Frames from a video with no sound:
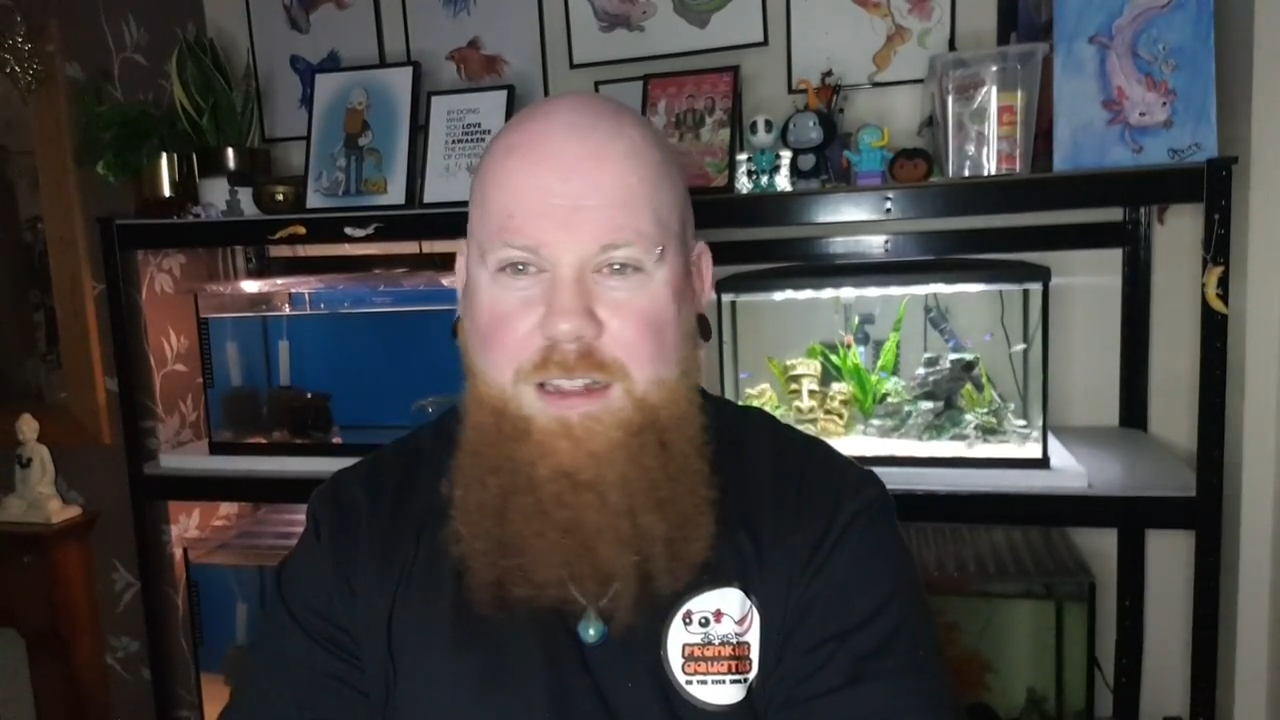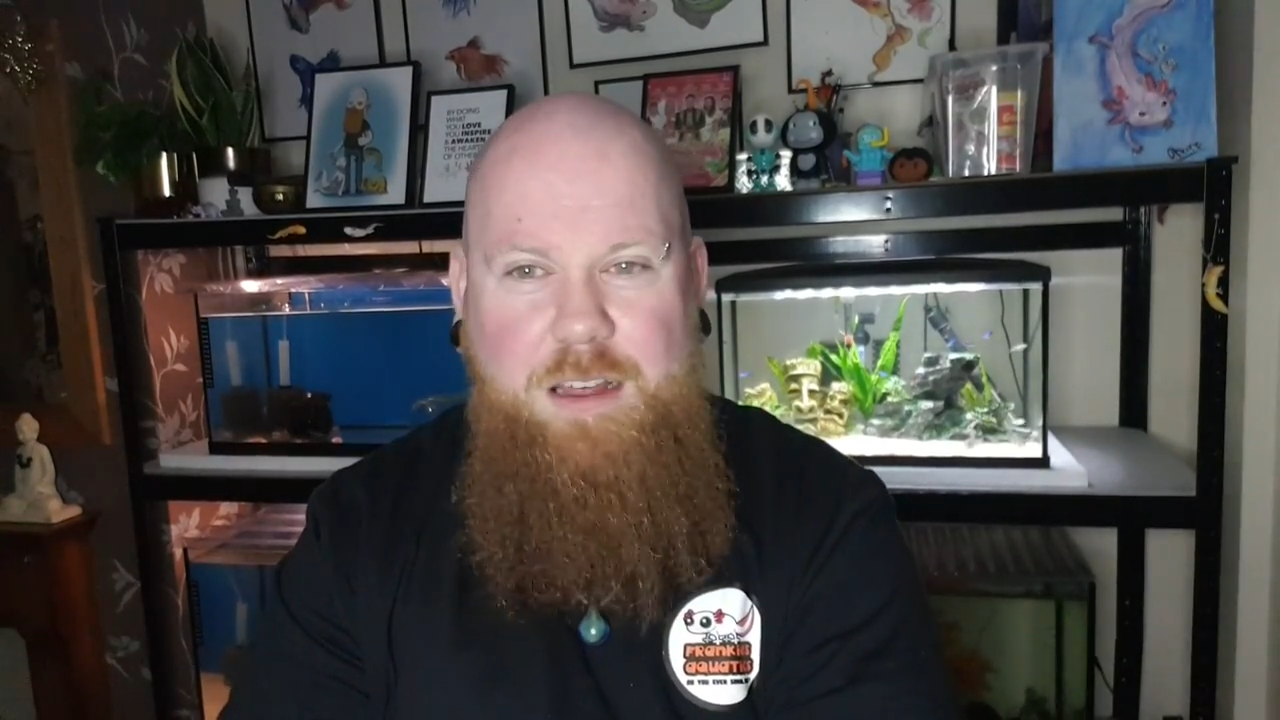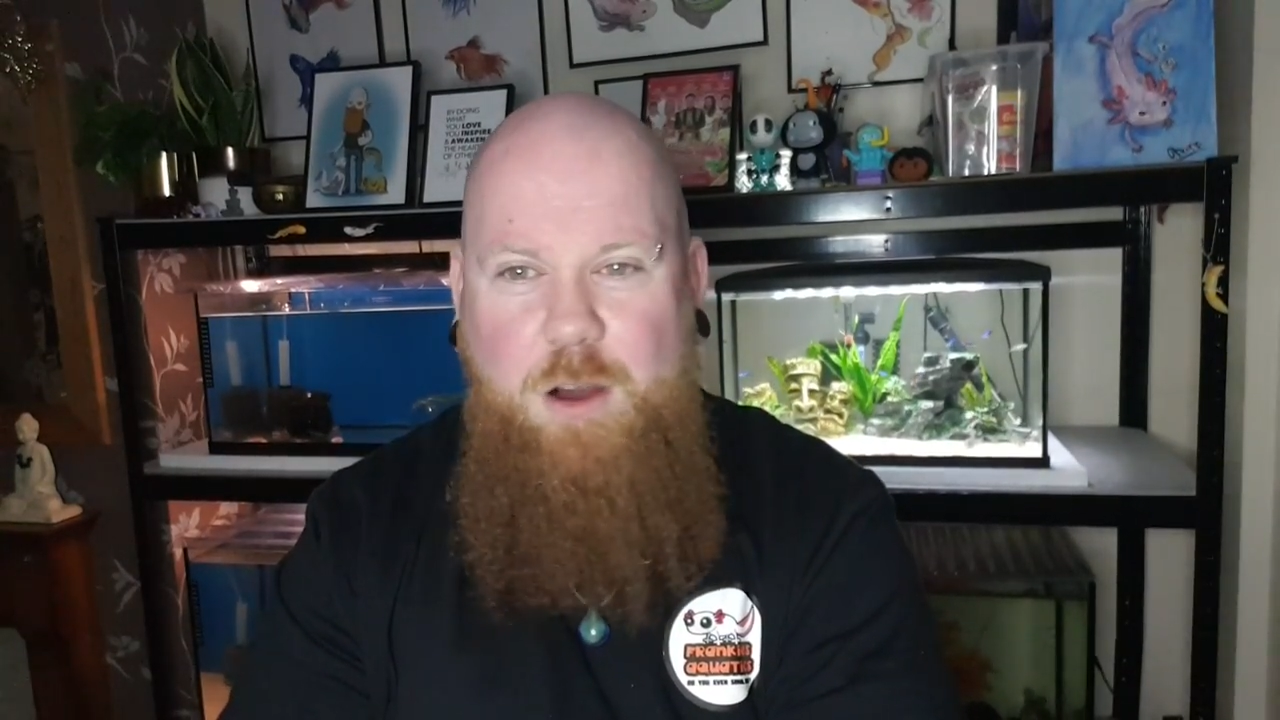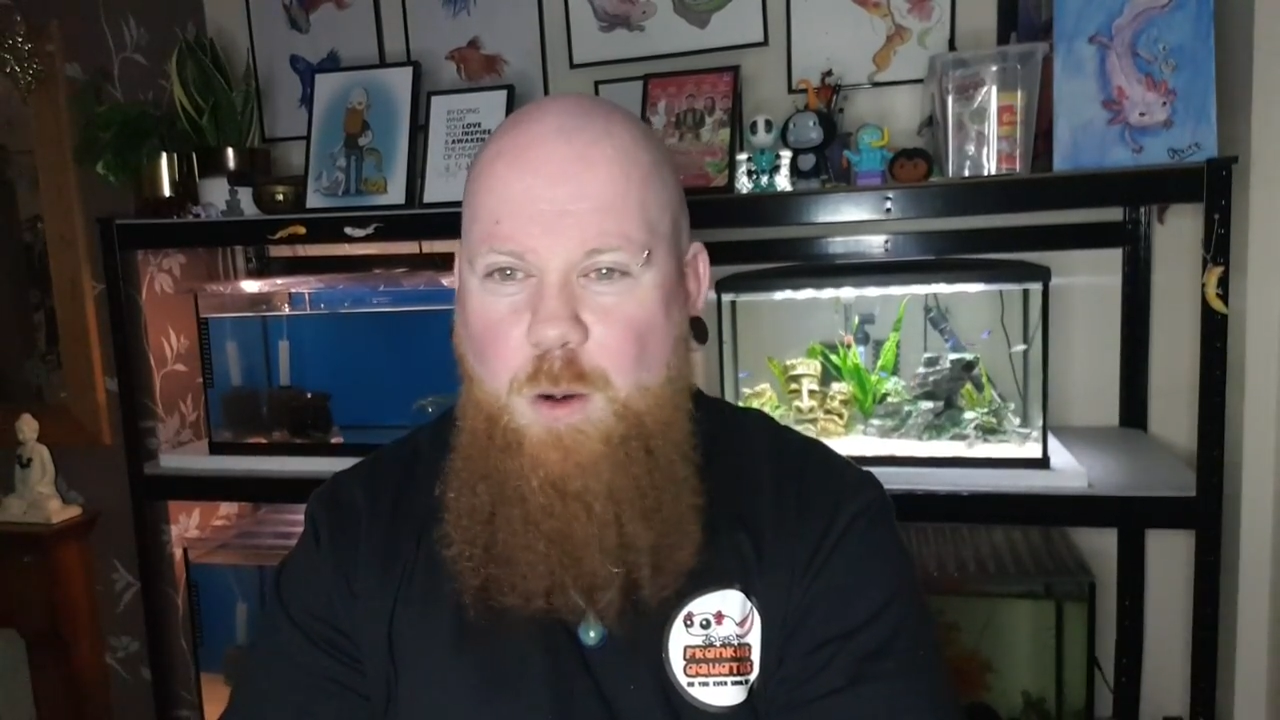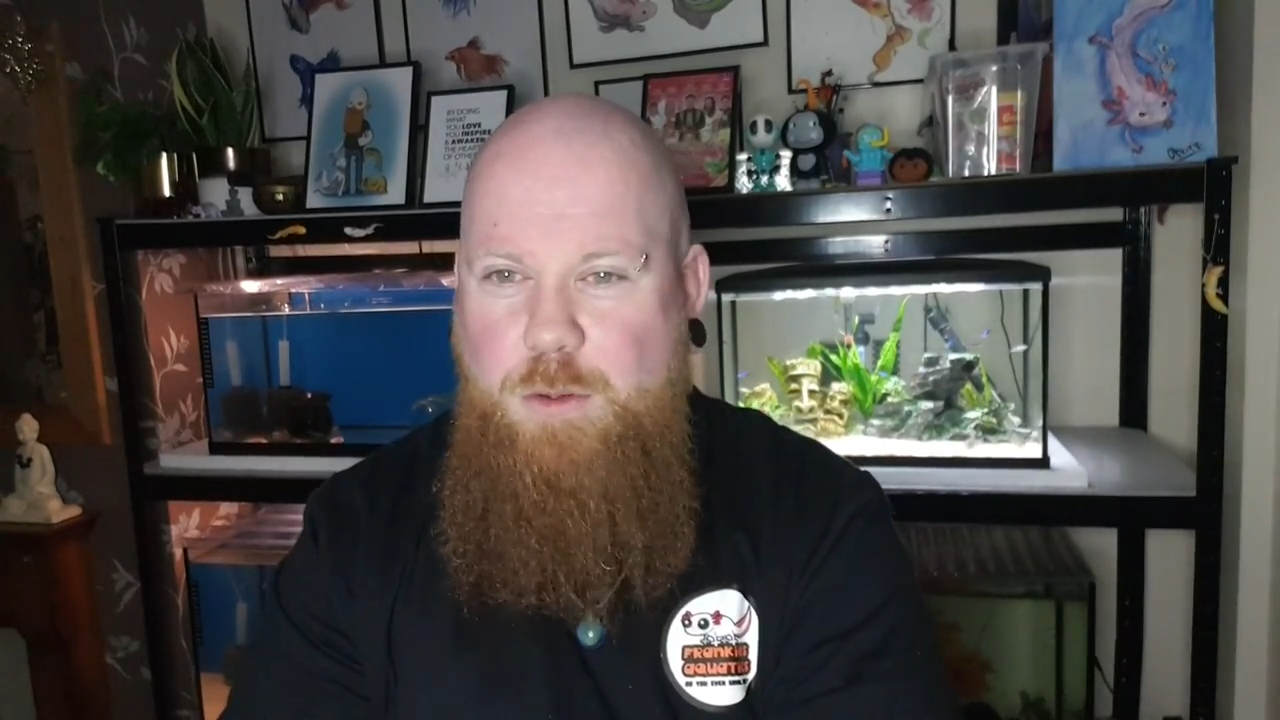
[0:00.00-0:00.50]

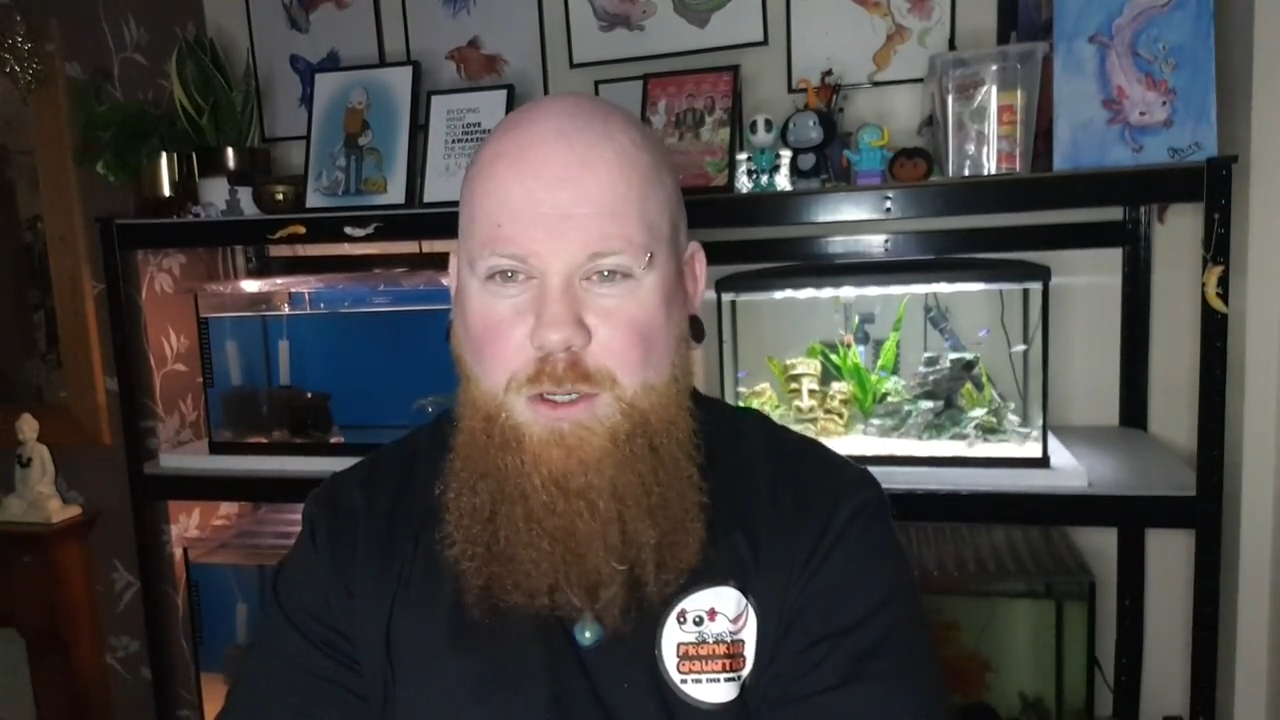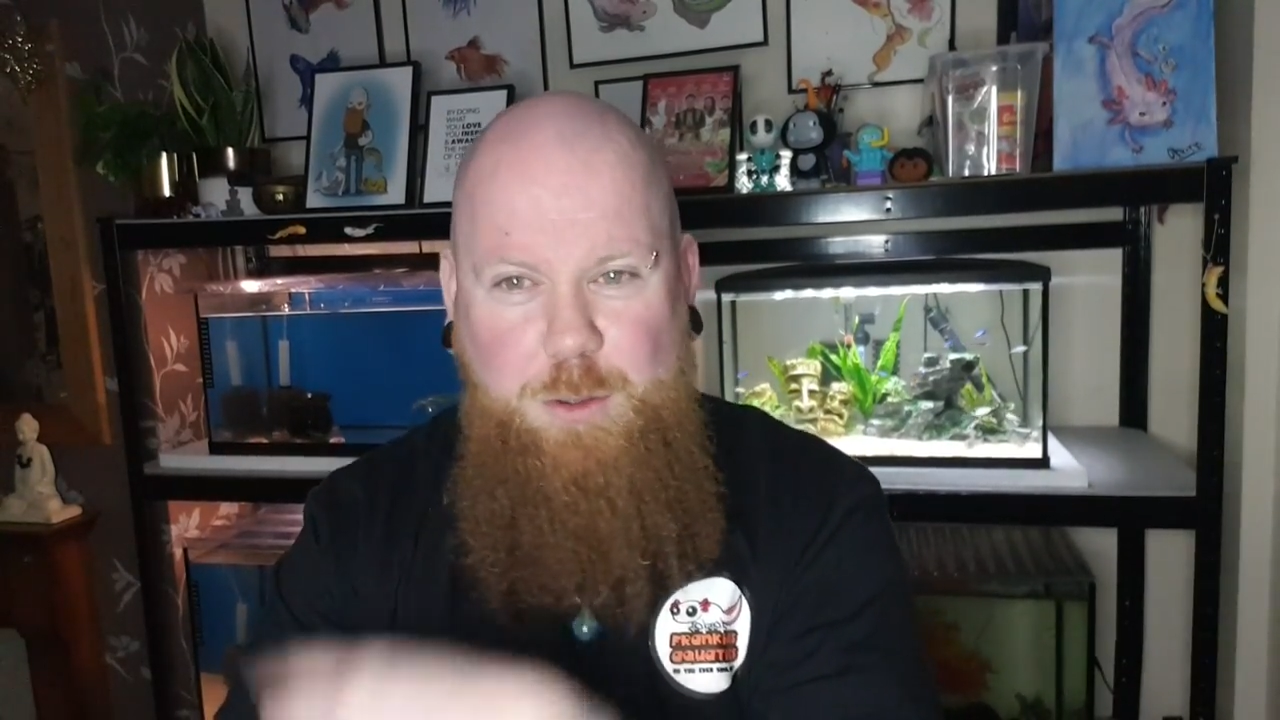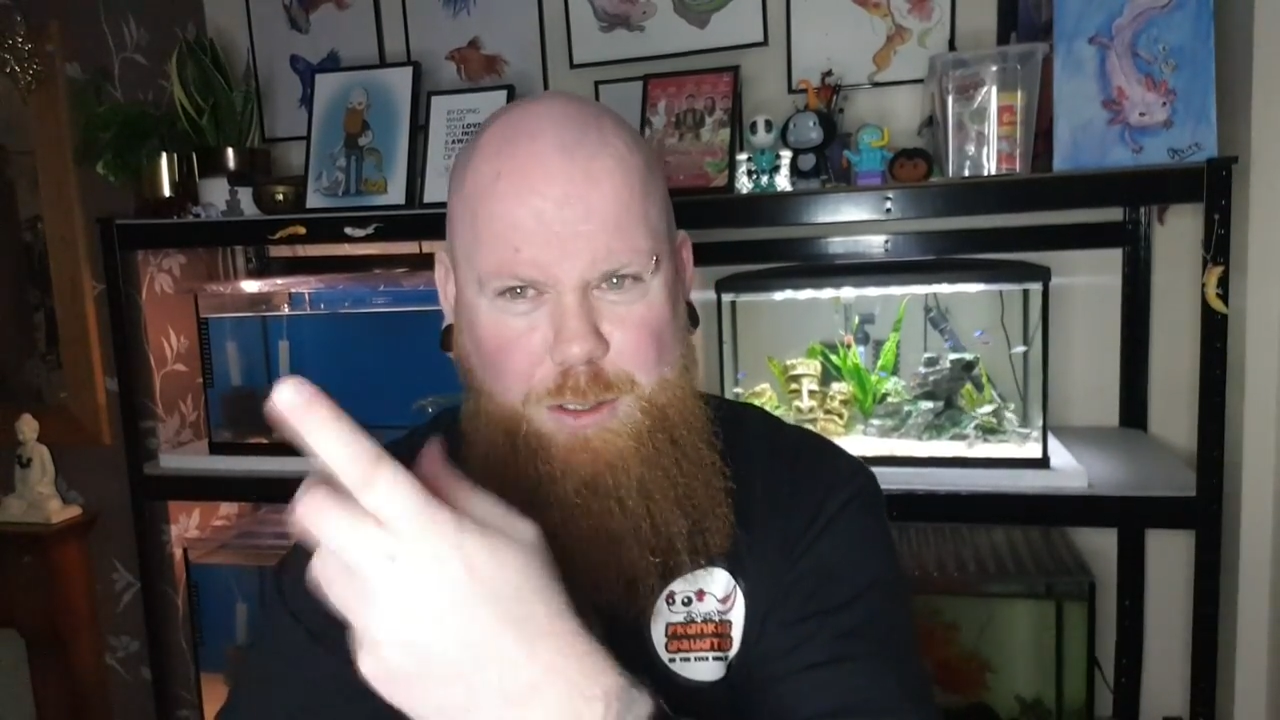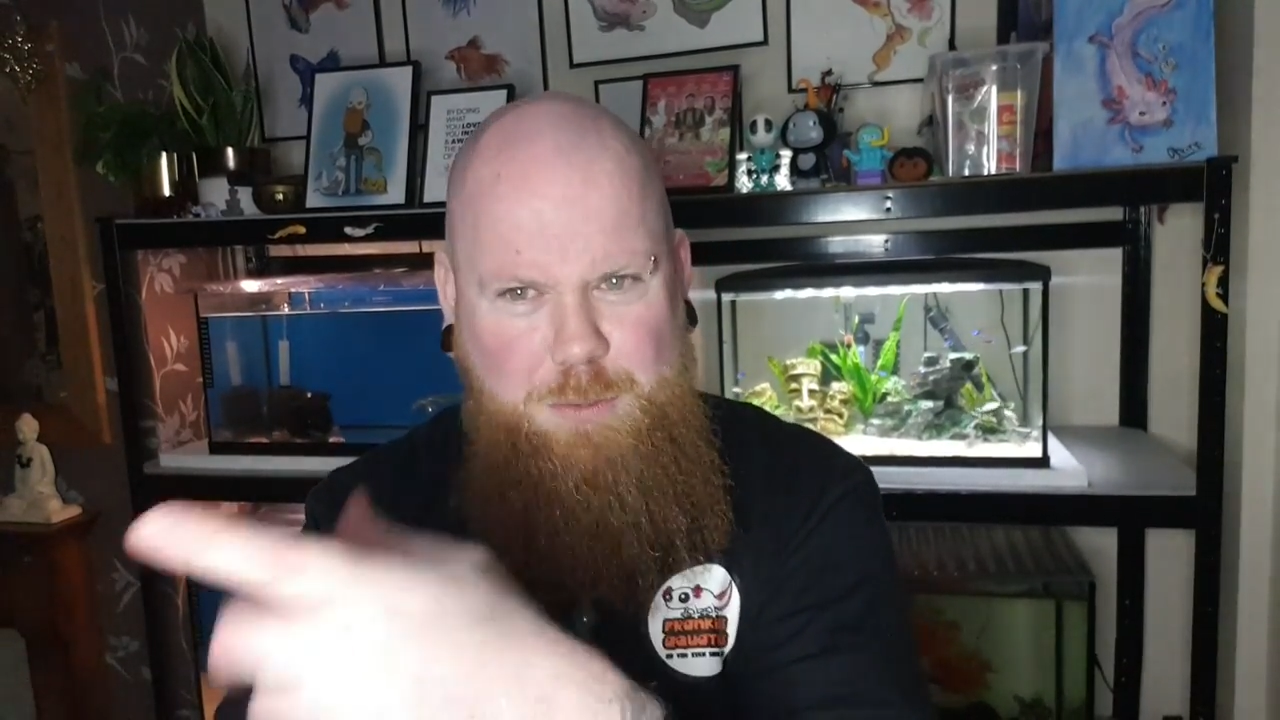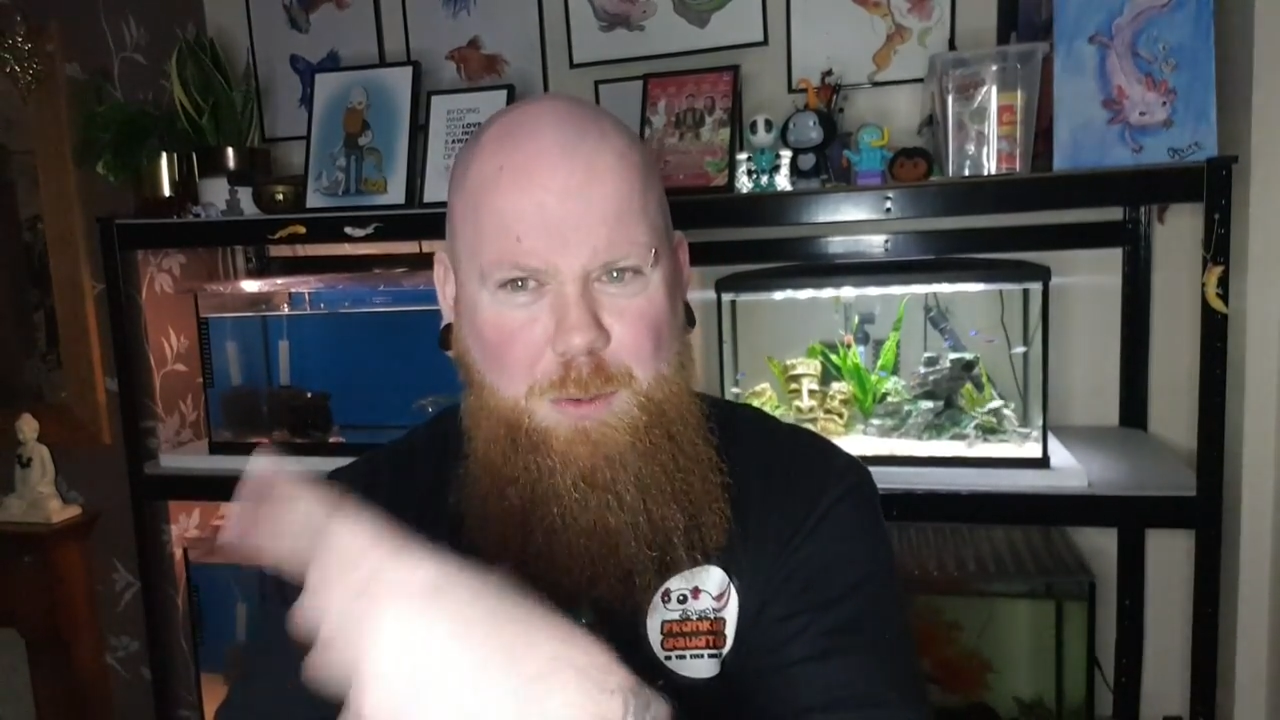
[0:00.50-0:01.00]
the whole
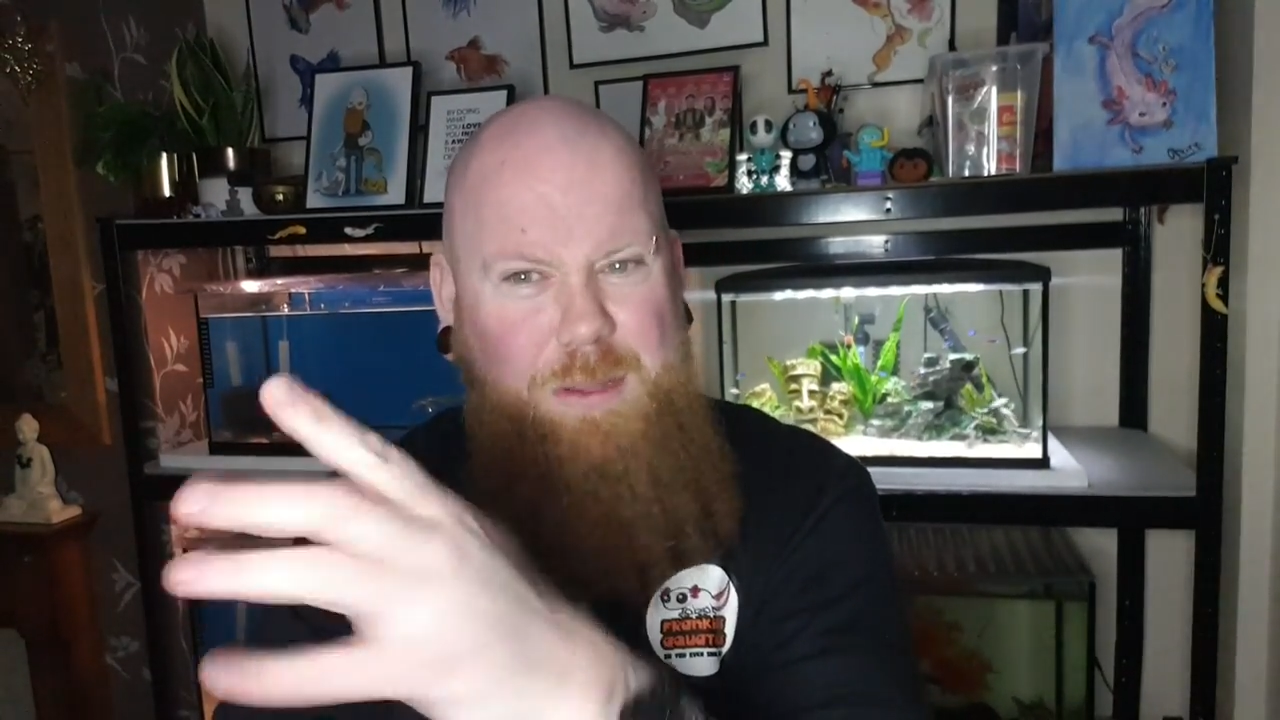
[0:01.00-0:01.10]
usual,